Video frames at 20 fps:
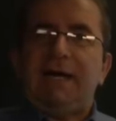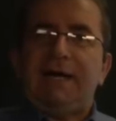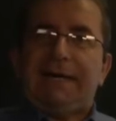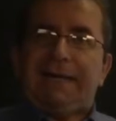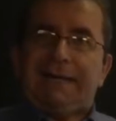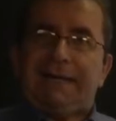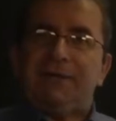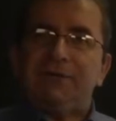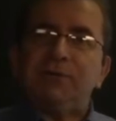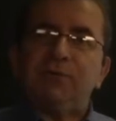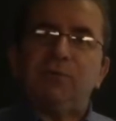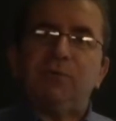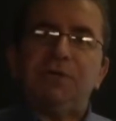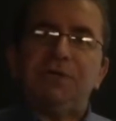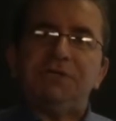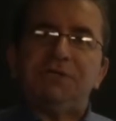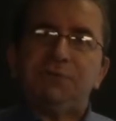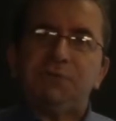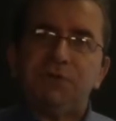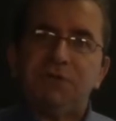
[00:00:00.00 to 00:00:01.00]
In other
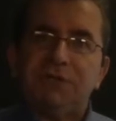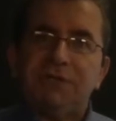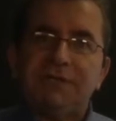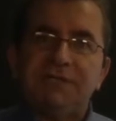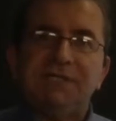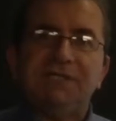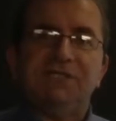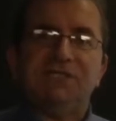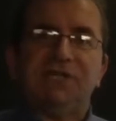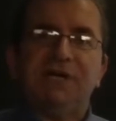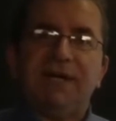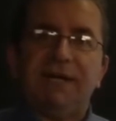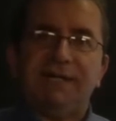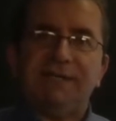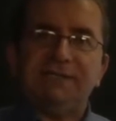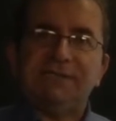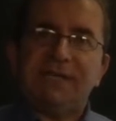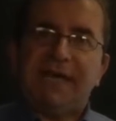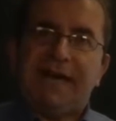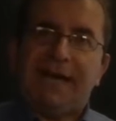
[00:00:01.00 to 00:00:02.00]
words, we're going to
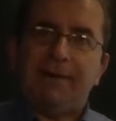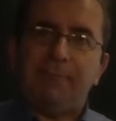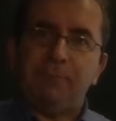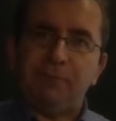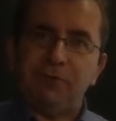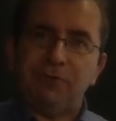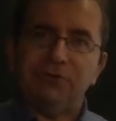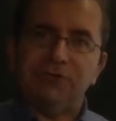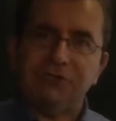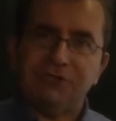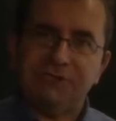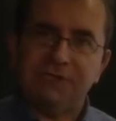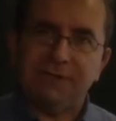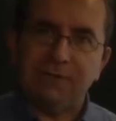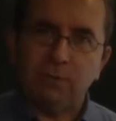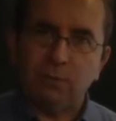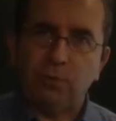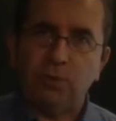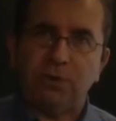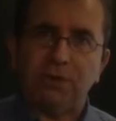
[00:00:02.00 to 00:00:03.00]
discuss how
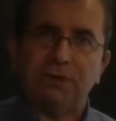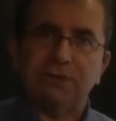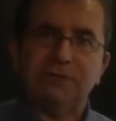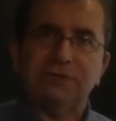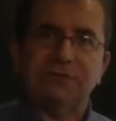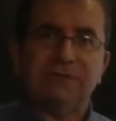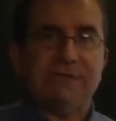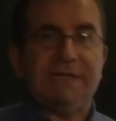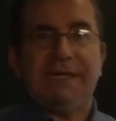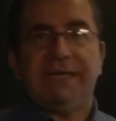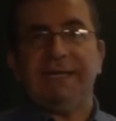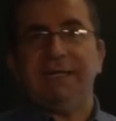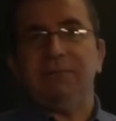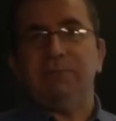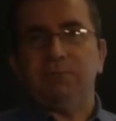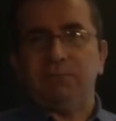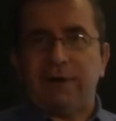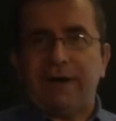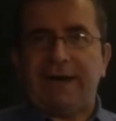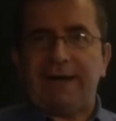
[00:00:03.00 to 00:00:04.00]
purchasing works in
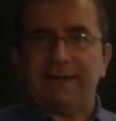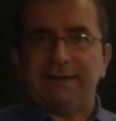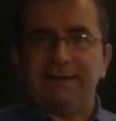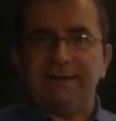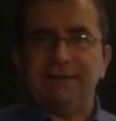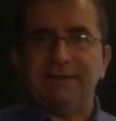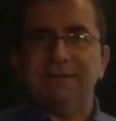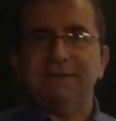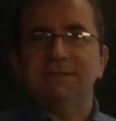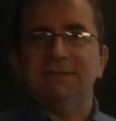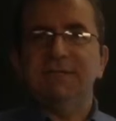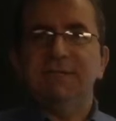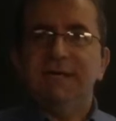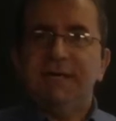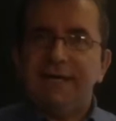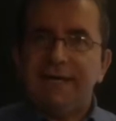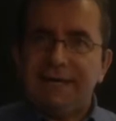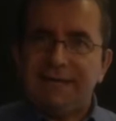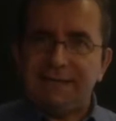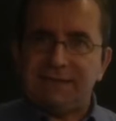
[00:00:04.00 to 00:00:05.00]
practice
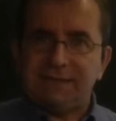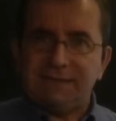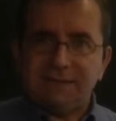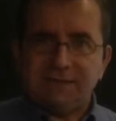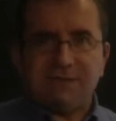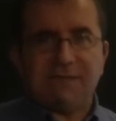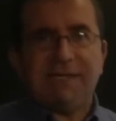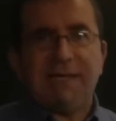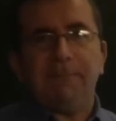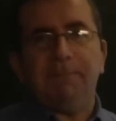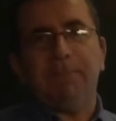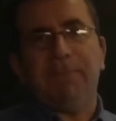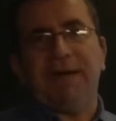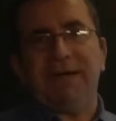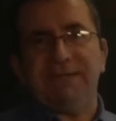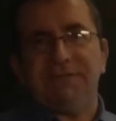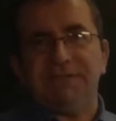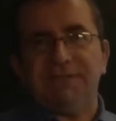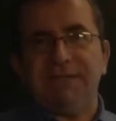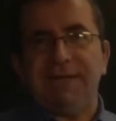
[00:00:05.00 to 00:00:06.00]
as a
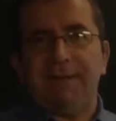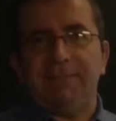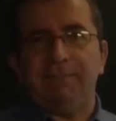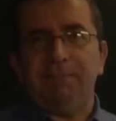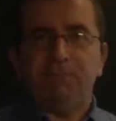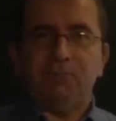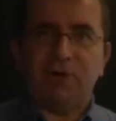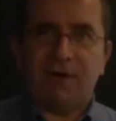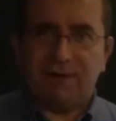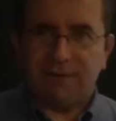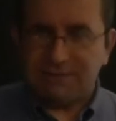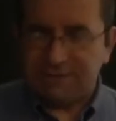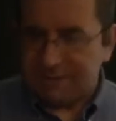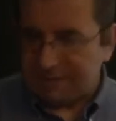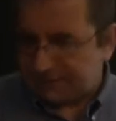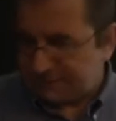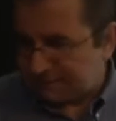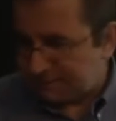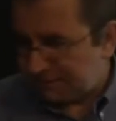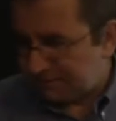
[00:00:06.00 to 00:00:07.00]
step-by-step
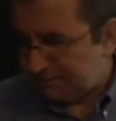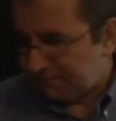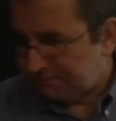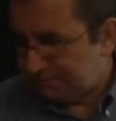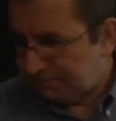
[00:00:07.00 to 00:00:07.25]
process.